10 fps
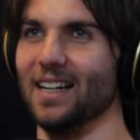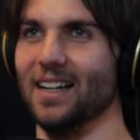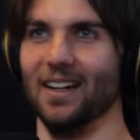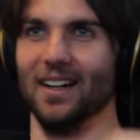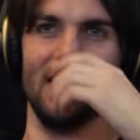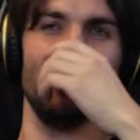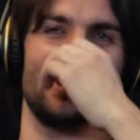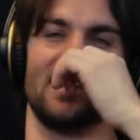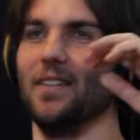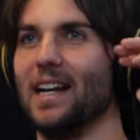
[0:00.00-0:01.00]
I don't know. Maybe
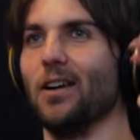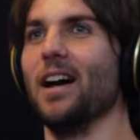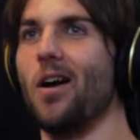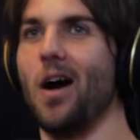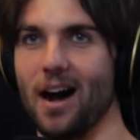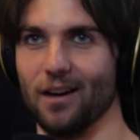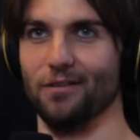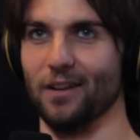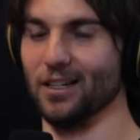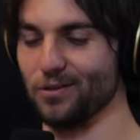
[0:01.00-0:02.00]
it's not. There are no hard
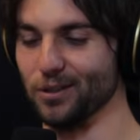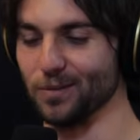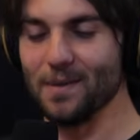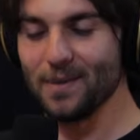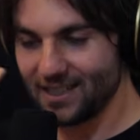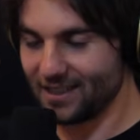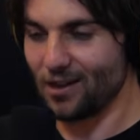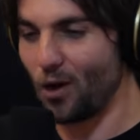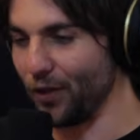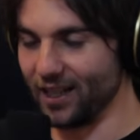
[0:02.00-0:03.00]
and fast rules. Maybe this
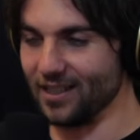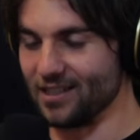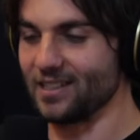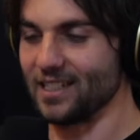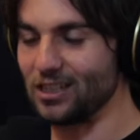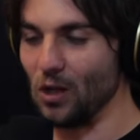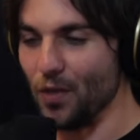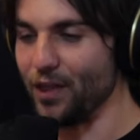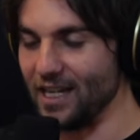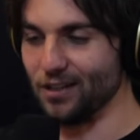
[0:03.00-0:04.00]
is the whole thing. Is just like
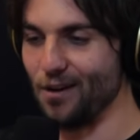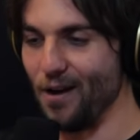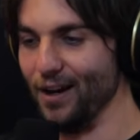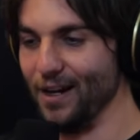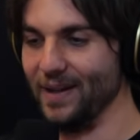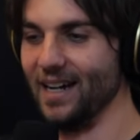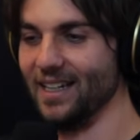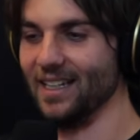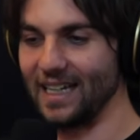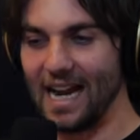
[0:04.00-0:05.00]
don't think so hard
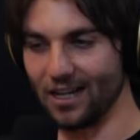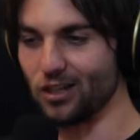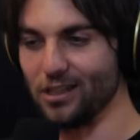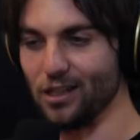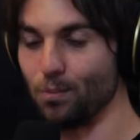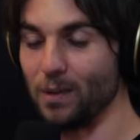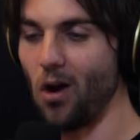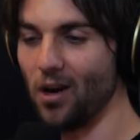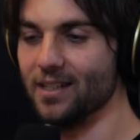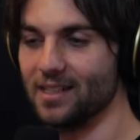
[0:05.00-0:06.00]
about it. Like actually just
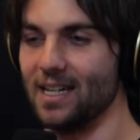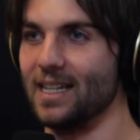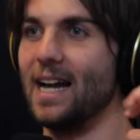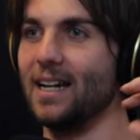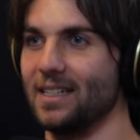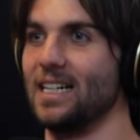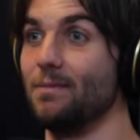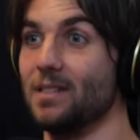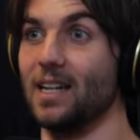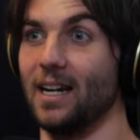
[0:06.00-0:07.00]
be honest. and that
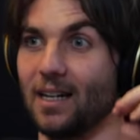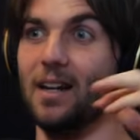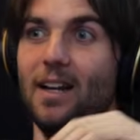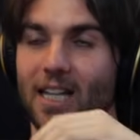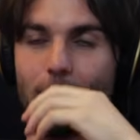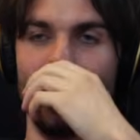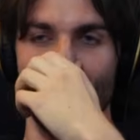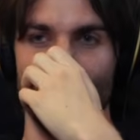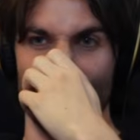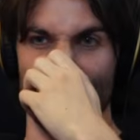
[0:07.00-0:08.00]
seems like the
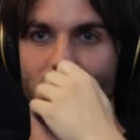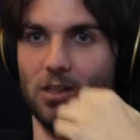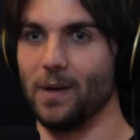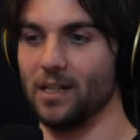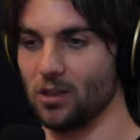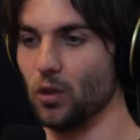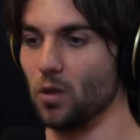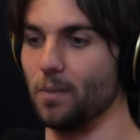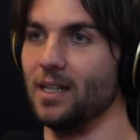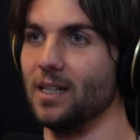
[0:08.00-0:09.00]
people I've talked to about
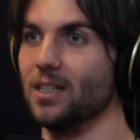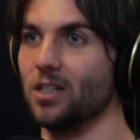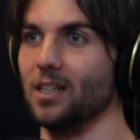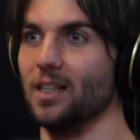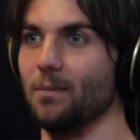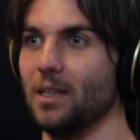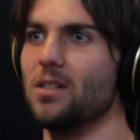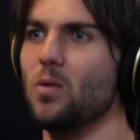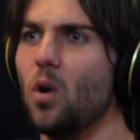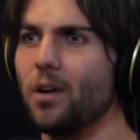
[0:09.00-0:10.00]
social media shit,
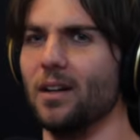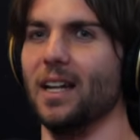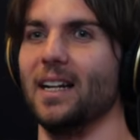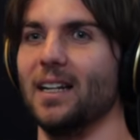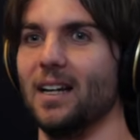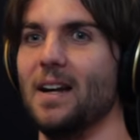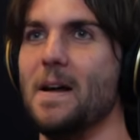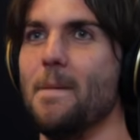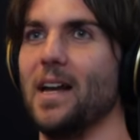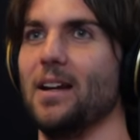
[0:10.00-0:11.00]
because you want like,
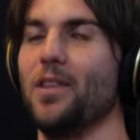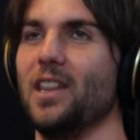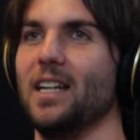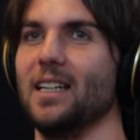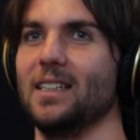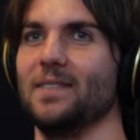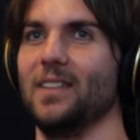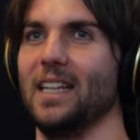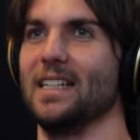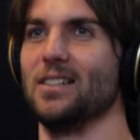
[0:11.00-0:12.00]
I don't think
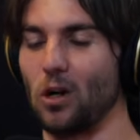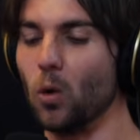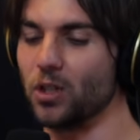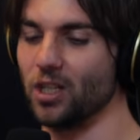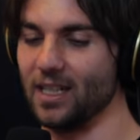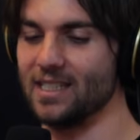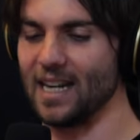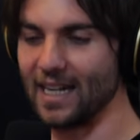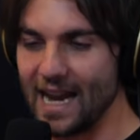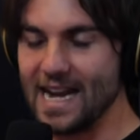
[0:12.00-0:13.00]
there's a culture that's
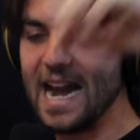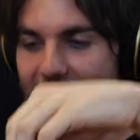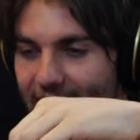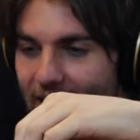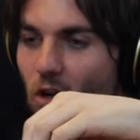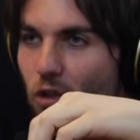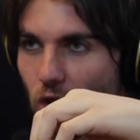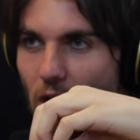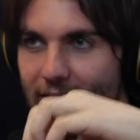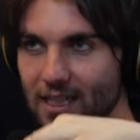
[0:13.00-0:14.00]
like negging on
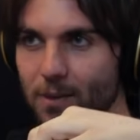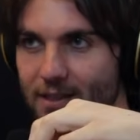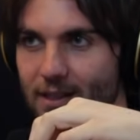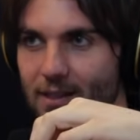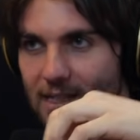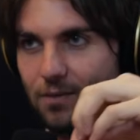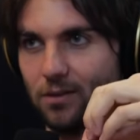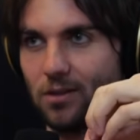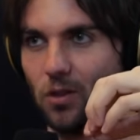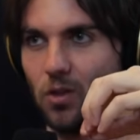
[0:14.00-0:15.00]
trying to be
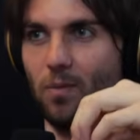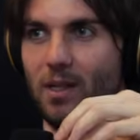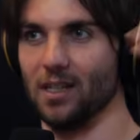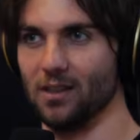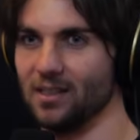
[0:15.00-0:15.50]
successful on social media.